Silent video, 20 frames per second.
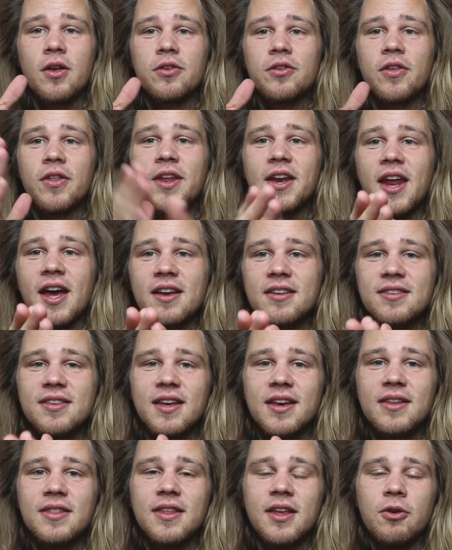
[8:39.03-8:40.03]
So the next
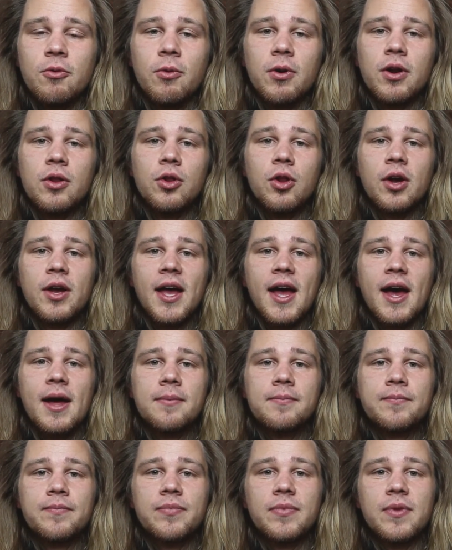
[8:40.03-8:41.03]
thing that you want to look at